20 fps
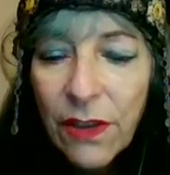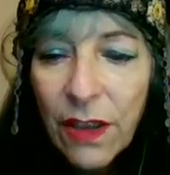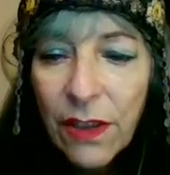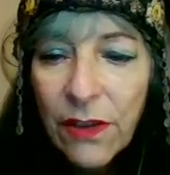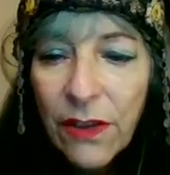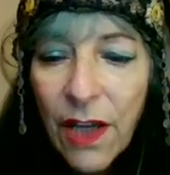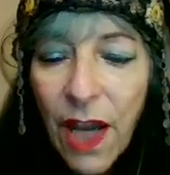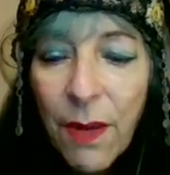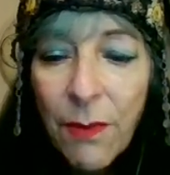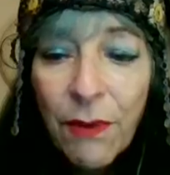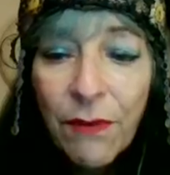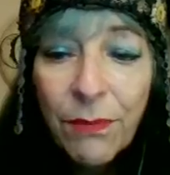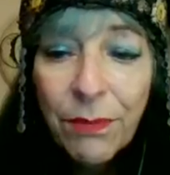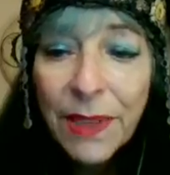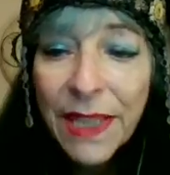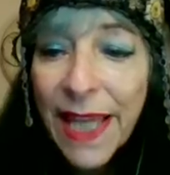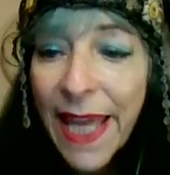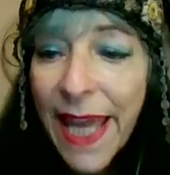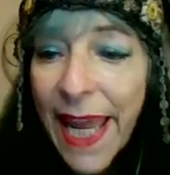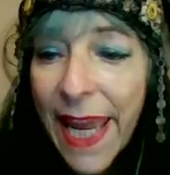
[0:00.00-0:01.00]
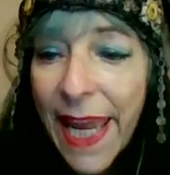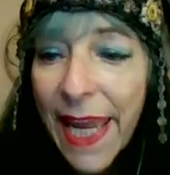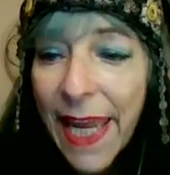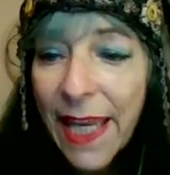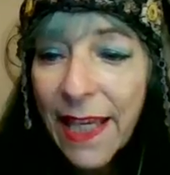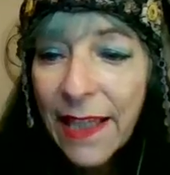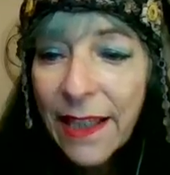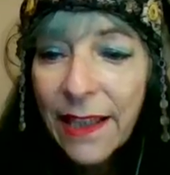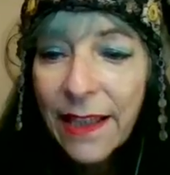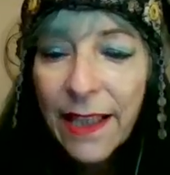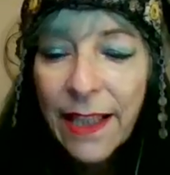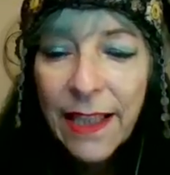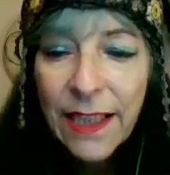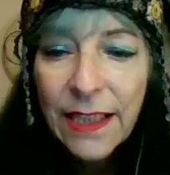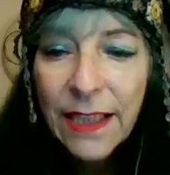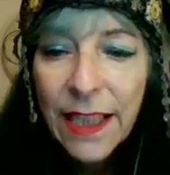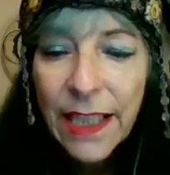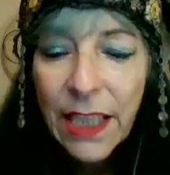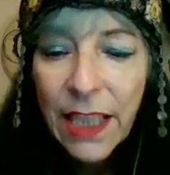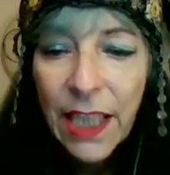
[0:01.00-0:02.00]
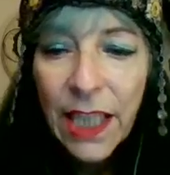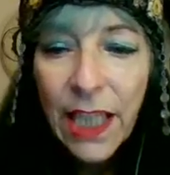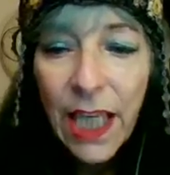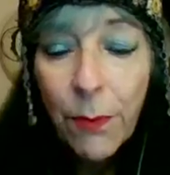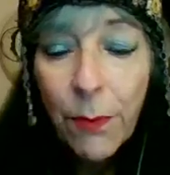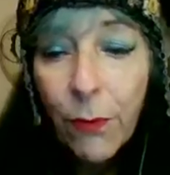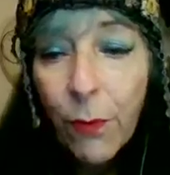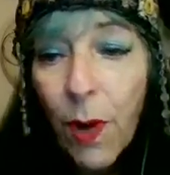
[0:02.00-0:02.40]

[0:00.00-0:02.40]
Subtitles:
time of play and lightening up.